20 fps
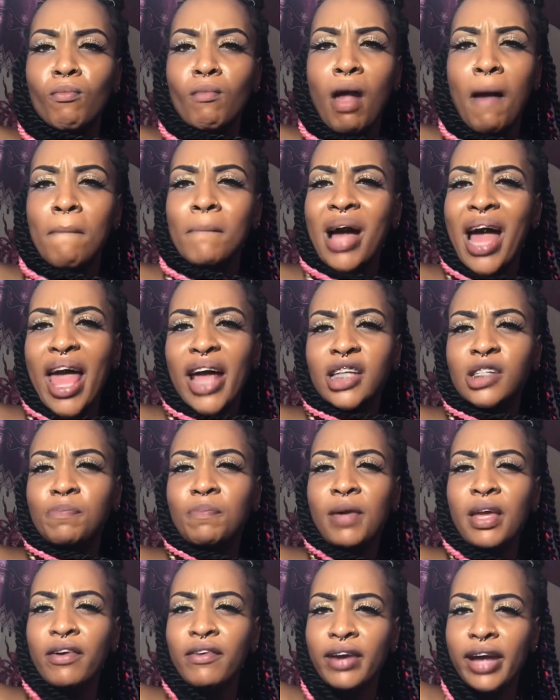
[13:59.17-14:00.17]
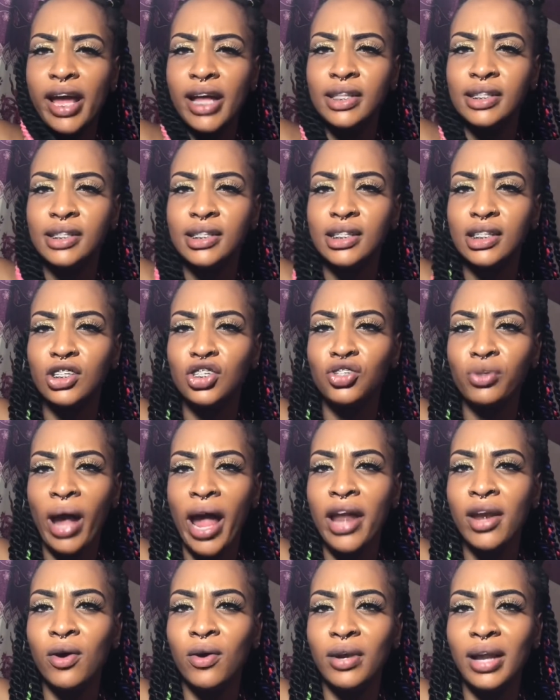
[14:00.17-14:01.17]
my experience
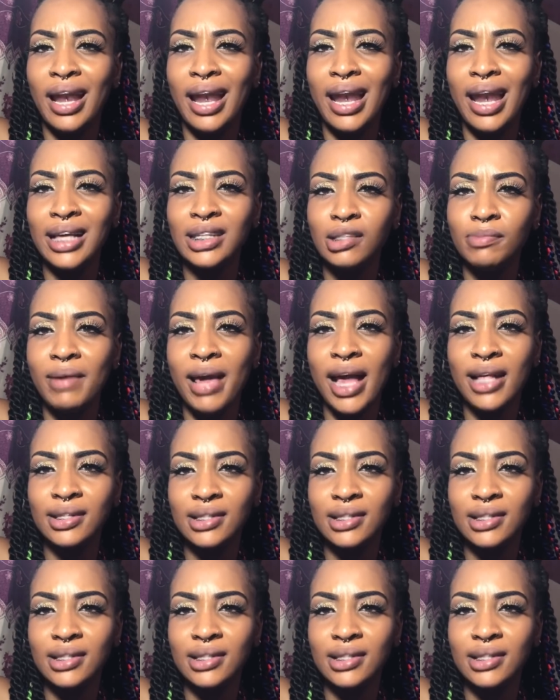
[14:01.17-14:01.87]
trying out the lesbian